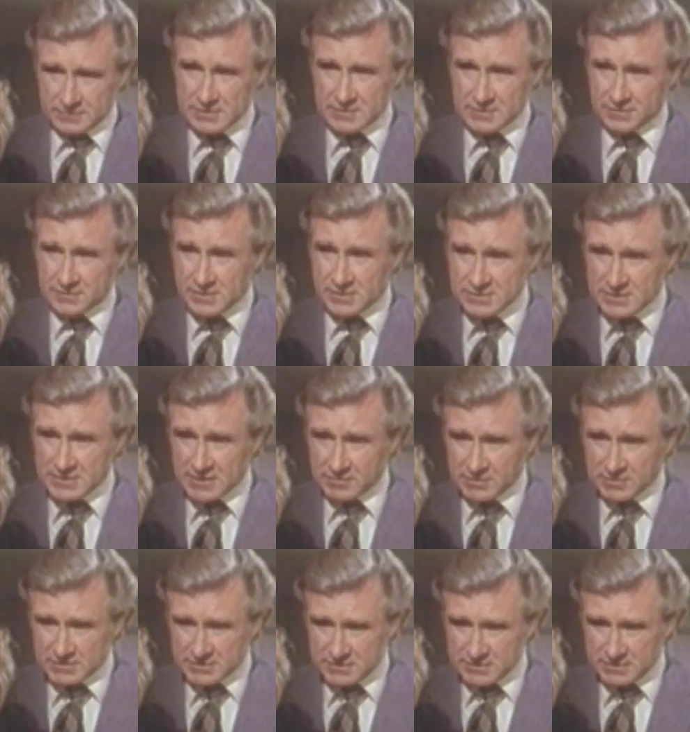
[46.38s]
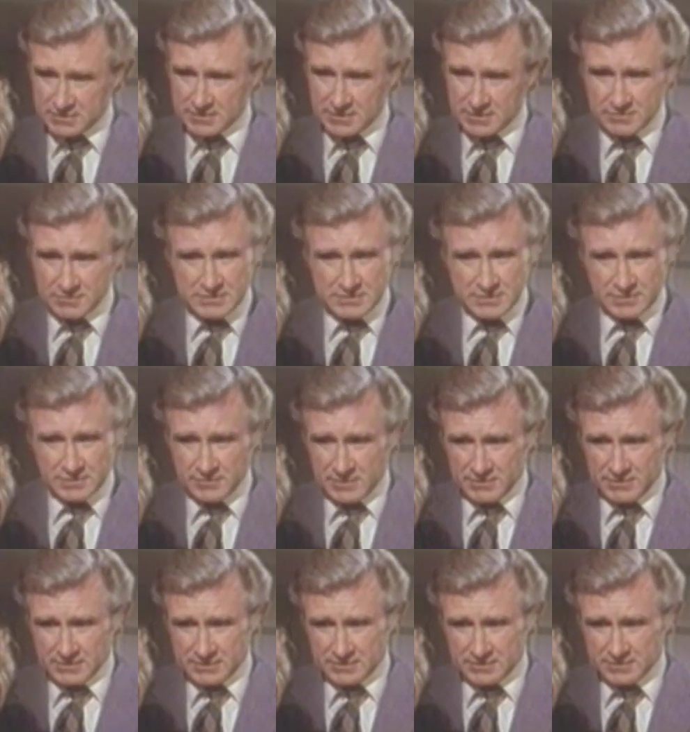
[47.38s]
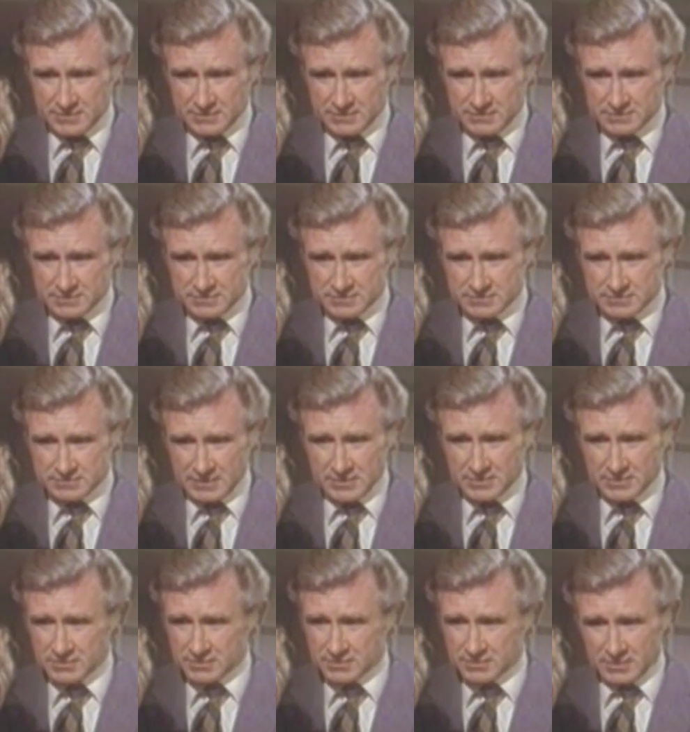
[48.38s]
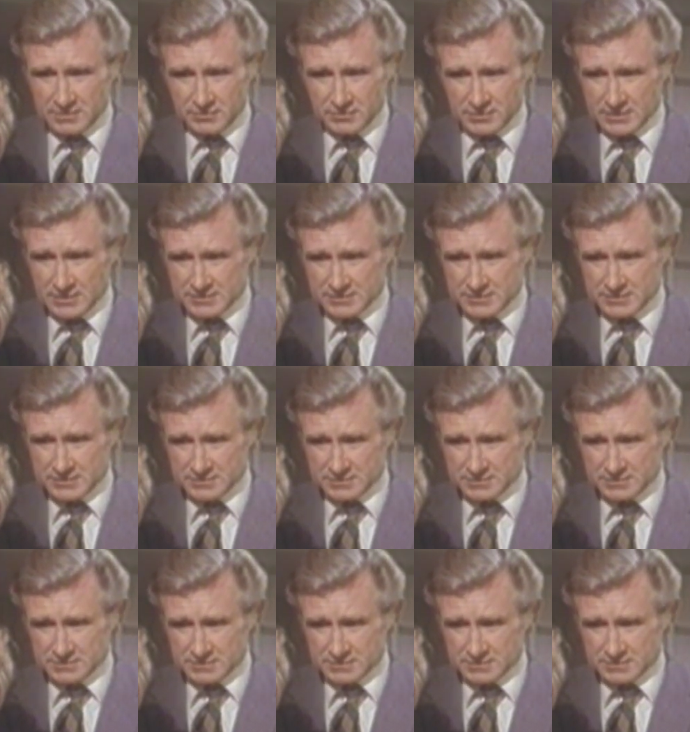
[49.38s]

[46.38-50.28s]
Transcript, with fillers: But as far as I'm concerned, I'm still married to you. I couldn't live without you.